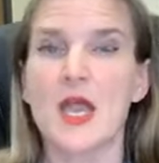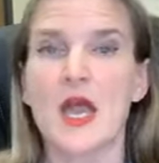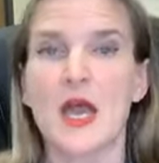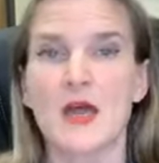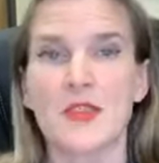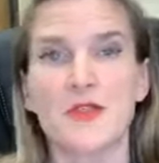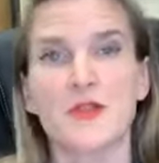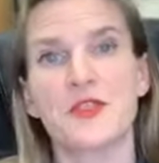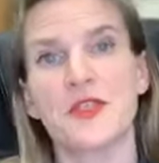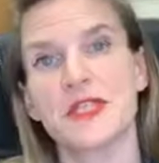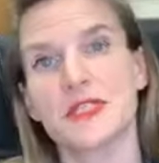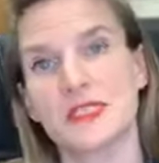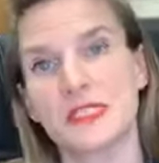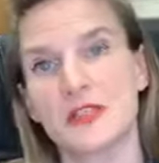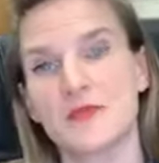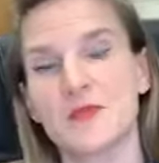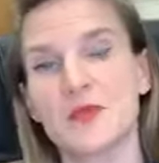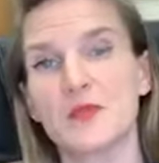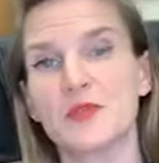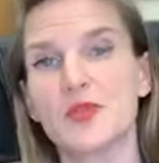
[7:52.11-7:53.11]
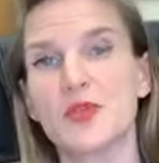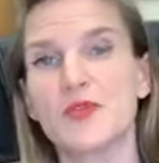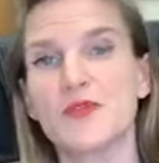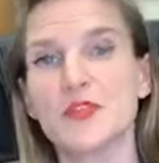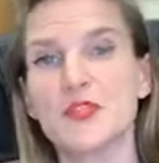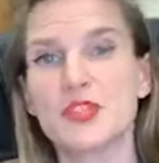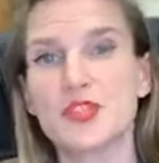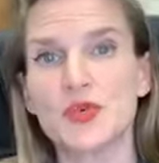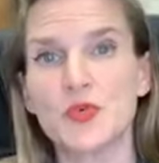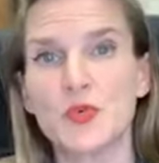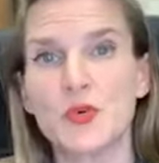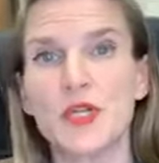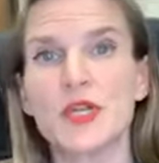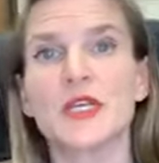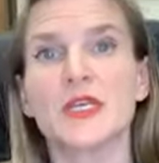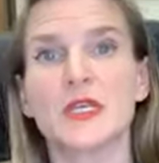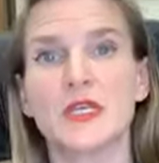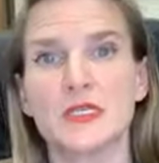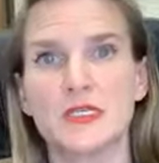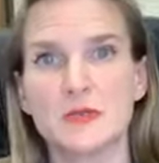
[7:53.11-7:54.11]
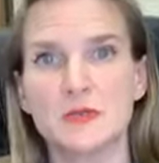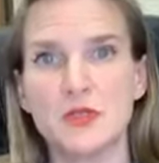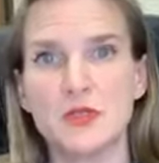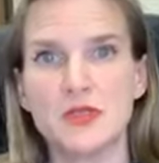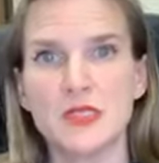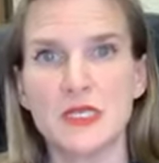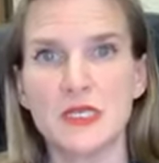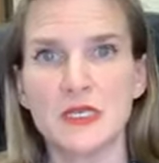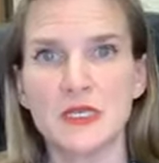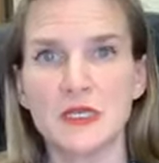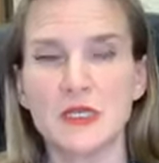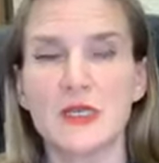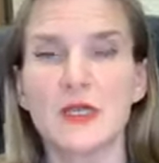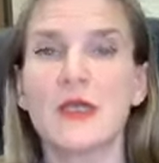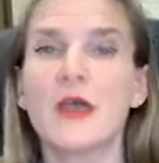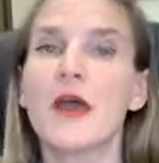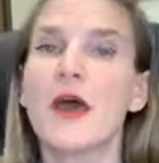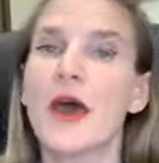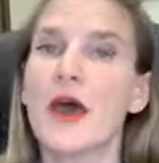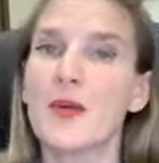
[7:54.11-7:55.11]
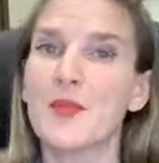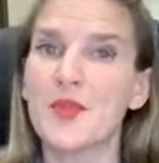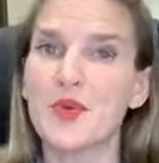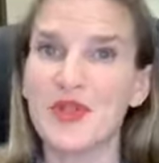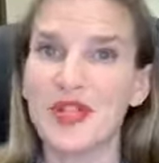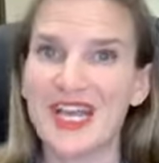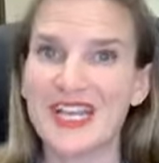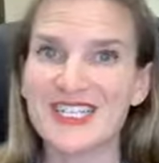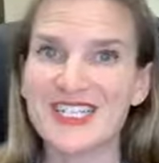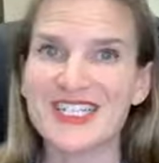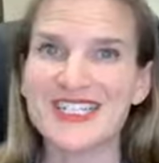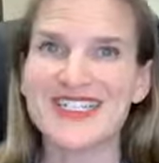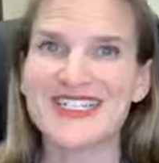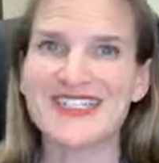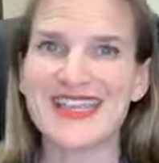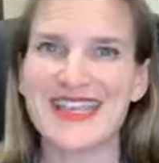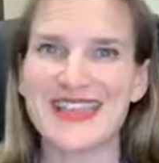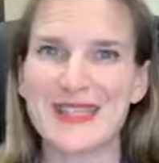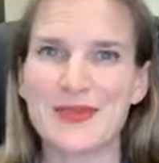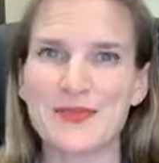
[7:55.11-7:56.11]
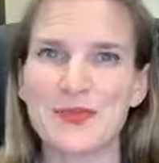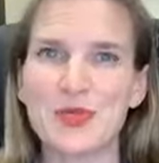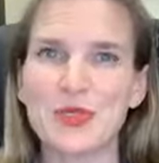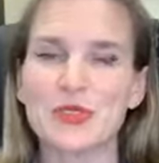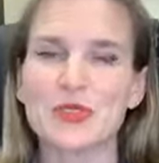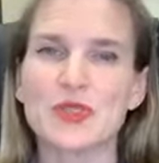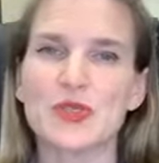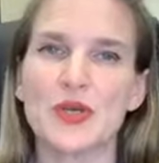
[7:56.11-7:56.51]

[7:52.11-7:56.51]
Other things that have been proven to work is music. Um, will actually set the mood.